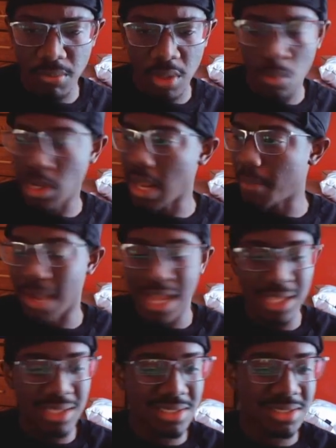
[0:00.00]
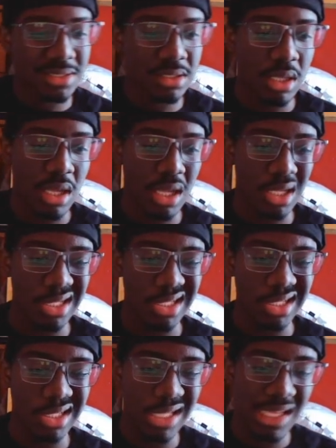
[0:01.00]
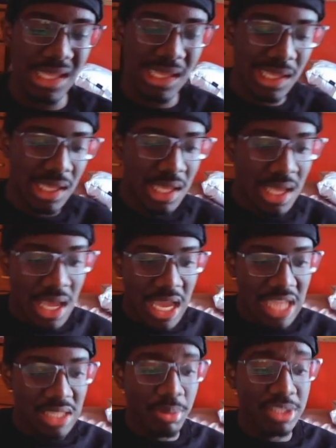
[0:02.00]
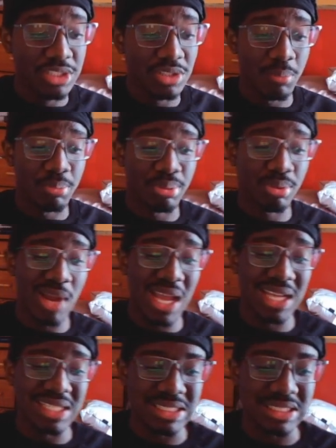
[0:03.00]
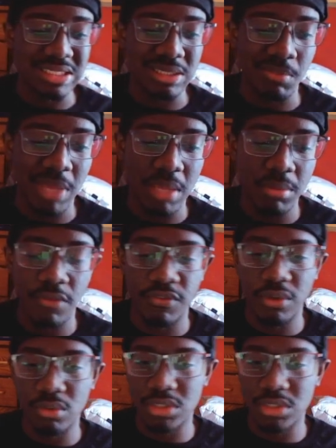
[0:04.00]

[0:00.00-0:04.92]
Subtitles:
would I buy this? It depends on the price. Maybe if it was